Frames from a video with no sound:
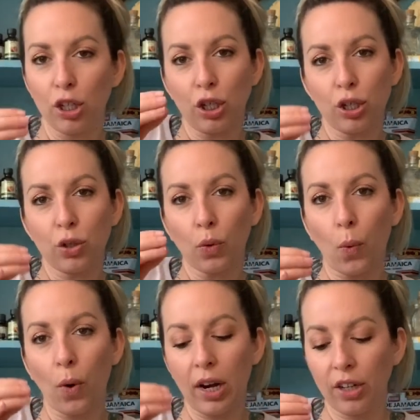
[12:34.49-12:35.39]
you just
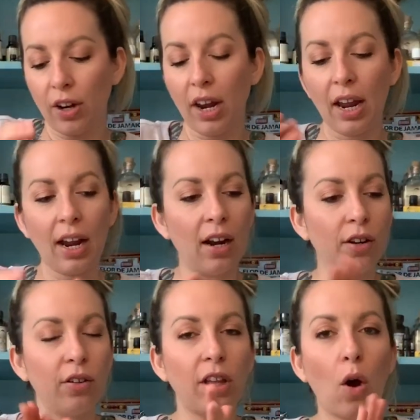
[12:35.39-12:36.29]
squirt in your hand a
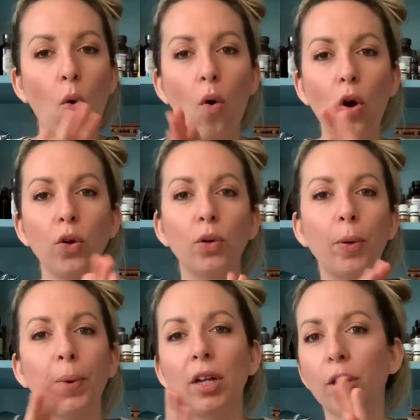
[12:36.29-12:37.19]
little of that oil. You
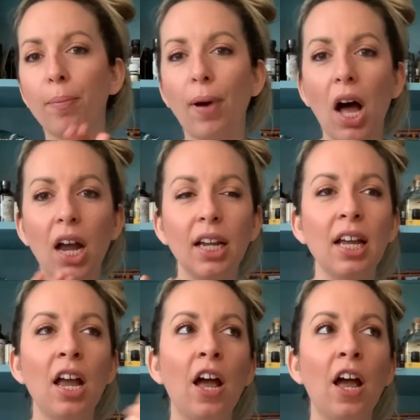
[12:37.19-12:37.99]
rub it on your body.